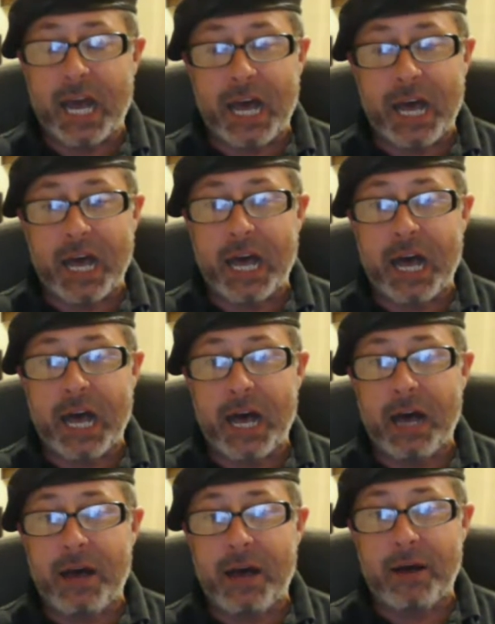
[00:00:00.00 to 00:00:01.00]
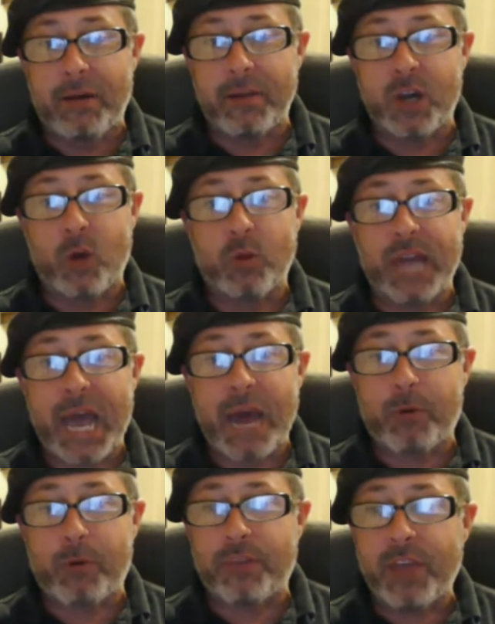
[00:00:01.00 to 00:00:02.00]

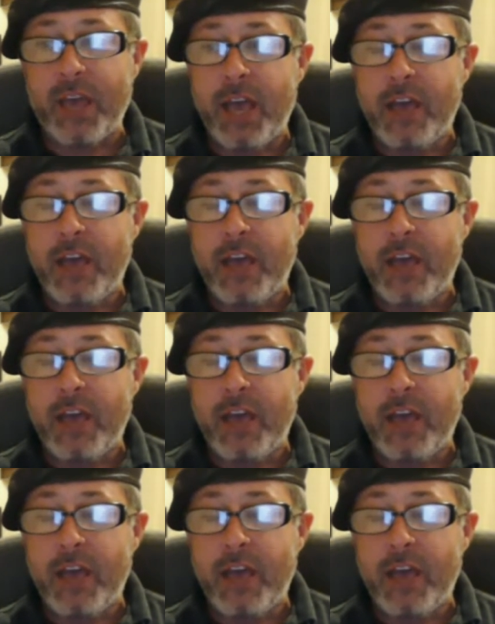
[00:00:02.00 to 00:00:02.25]
labyrinth,